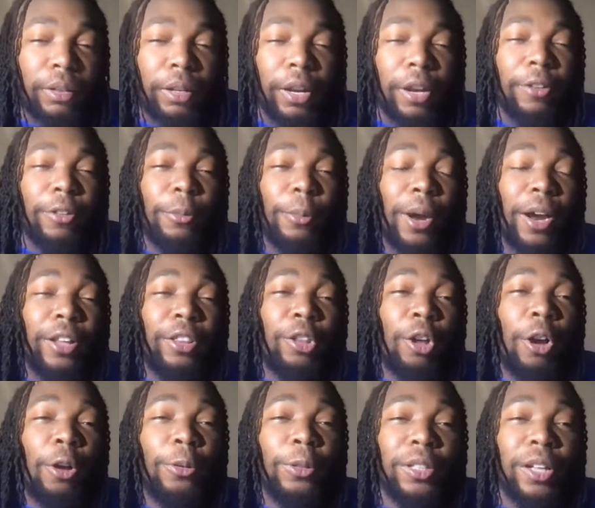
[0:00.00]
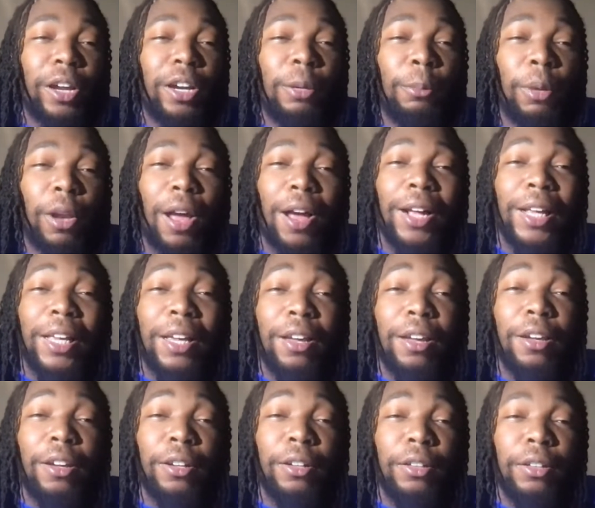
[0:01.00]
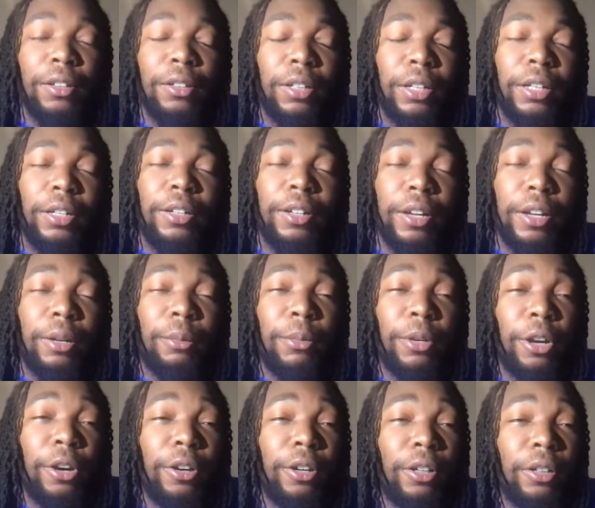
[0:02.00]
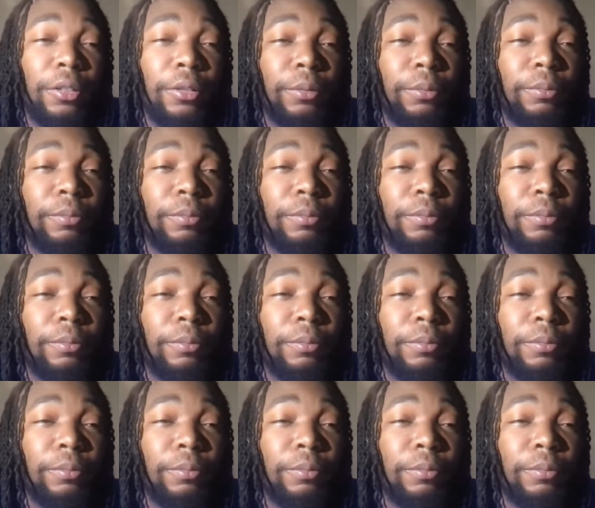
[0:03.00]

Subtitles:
Everybody thought was like the block king. He did him dirty.